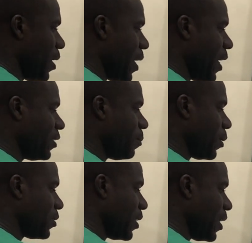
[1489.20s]
x
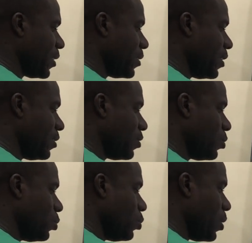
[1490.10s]
plus x is
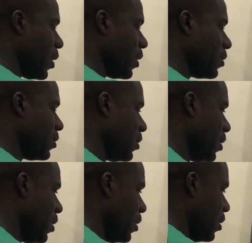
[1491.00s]
2x.
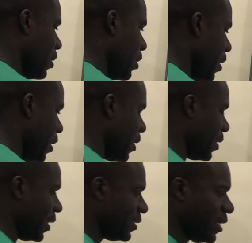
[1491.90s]

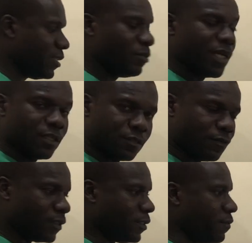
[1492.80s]
98 minus
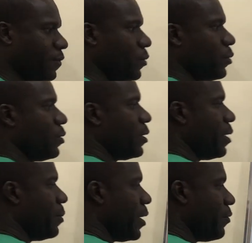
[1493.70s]
44. Let
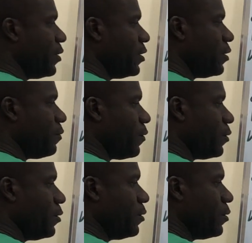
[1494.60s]
me arrange it for
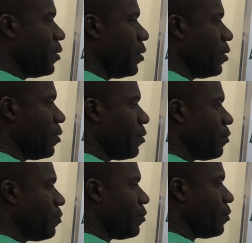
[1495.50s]
you.
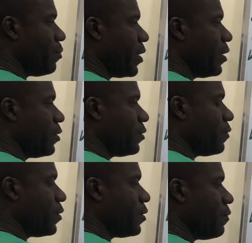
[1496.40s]
Minus
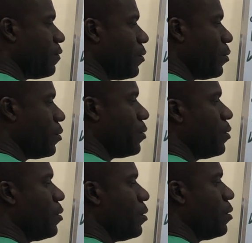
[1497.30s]
44.
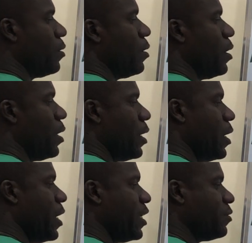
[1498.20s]

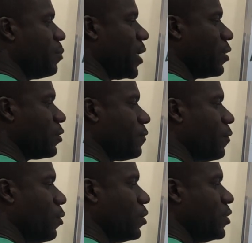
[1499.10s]
8 minus
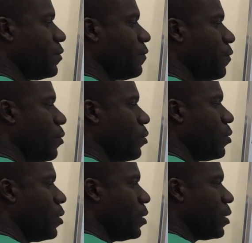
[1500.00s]
4 is
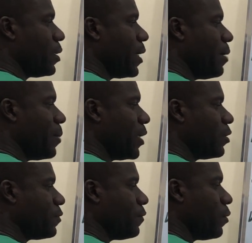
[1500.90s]
4. 9
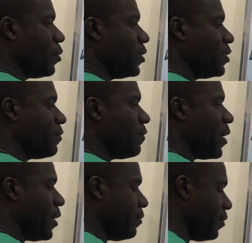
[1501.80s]
minus 4 is
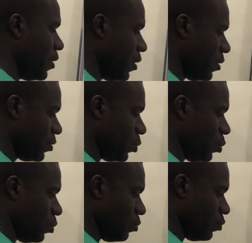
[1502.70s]
5. So
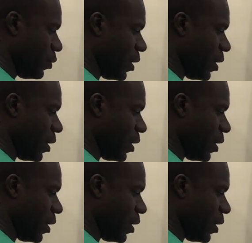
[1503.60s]
we